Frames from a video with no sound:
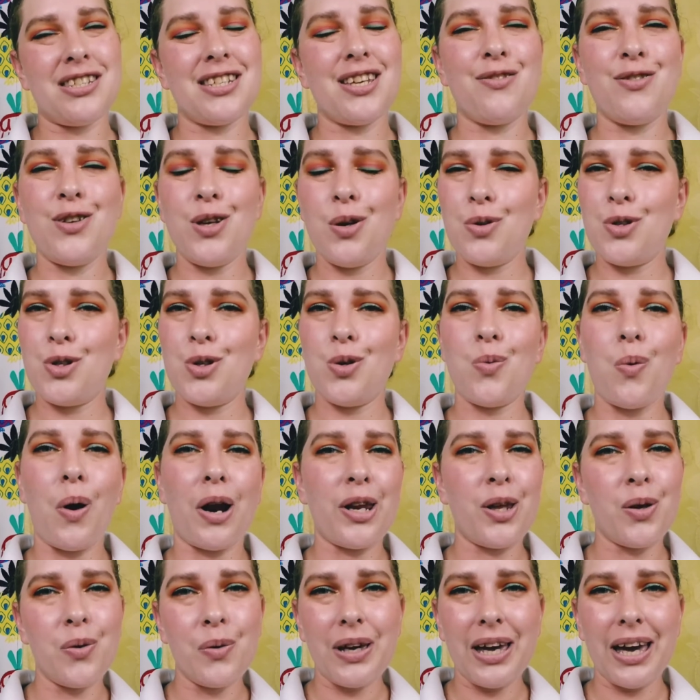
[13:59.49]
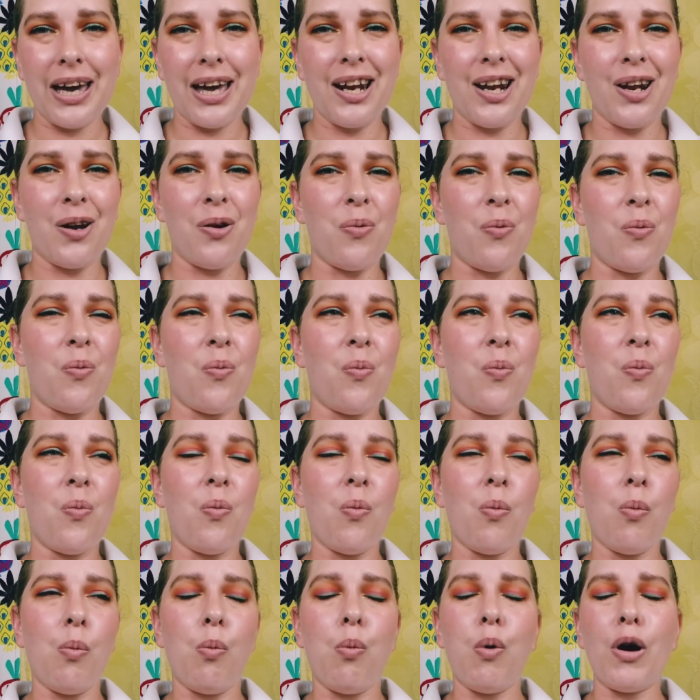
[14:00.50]
If you do, what do you get? And
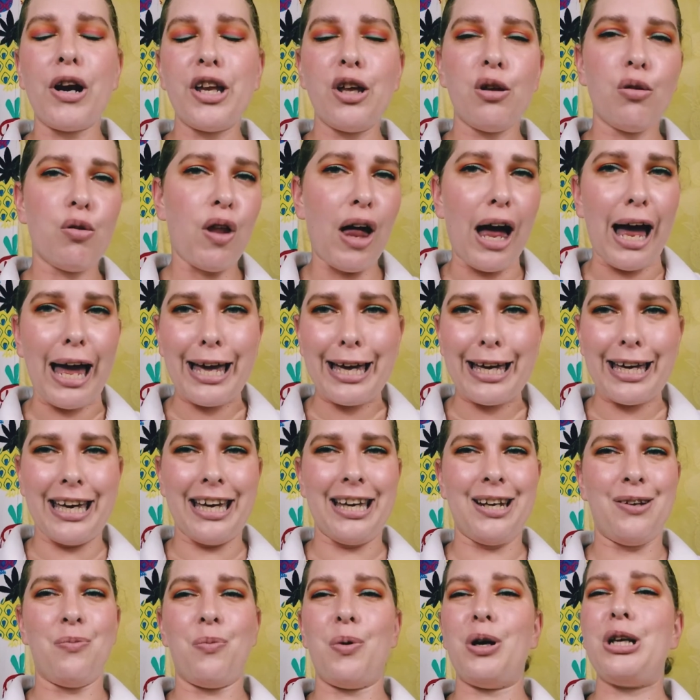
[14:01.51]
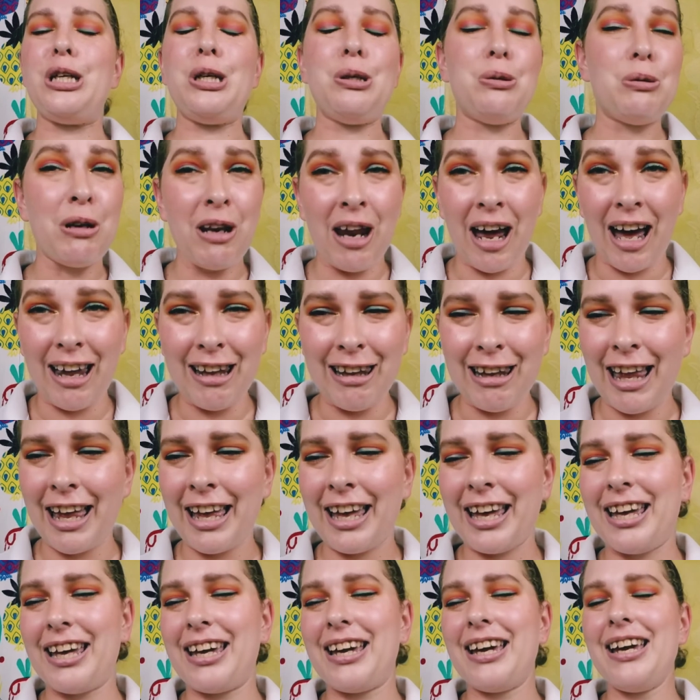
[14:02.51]
what do you like? What do you not like?